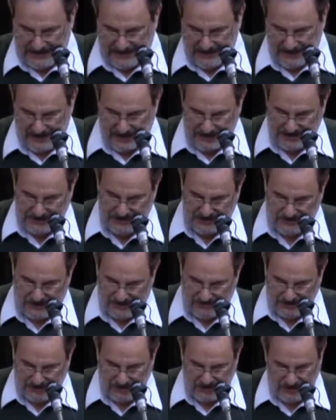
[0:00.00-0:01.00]
and also,
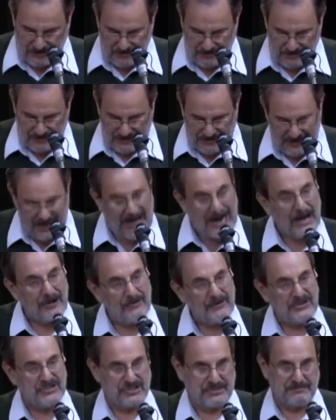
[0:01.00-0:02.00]
I'm sure, by the
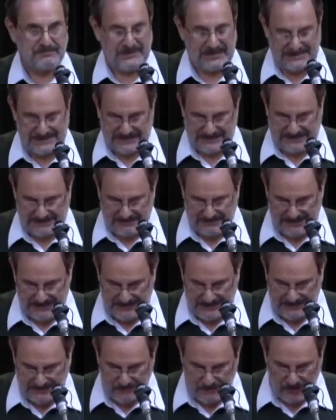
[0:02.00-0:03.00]
Irish blessing
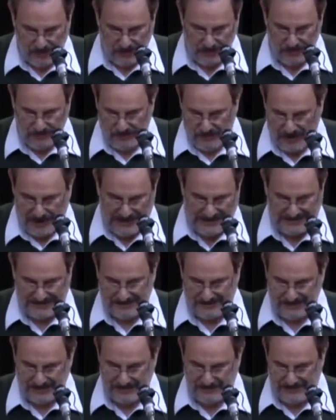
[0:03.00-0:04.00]
May the road
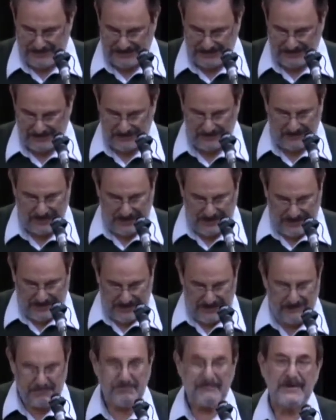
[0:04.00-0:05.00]
rise up to meet you,
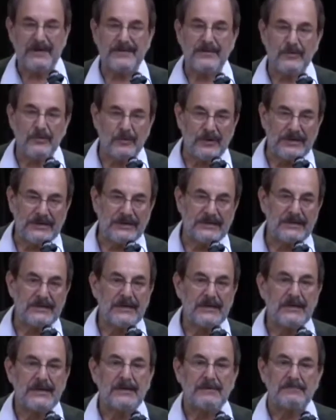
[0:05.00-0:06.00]
may the wind
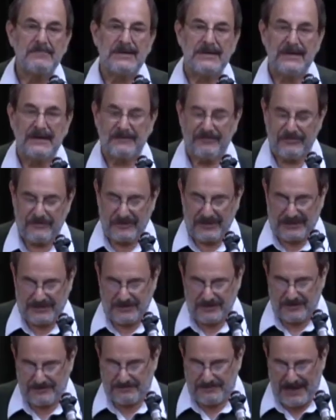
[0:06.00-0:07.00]
be ever
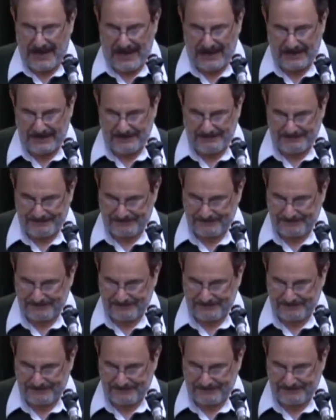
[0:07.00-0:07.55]
at your back.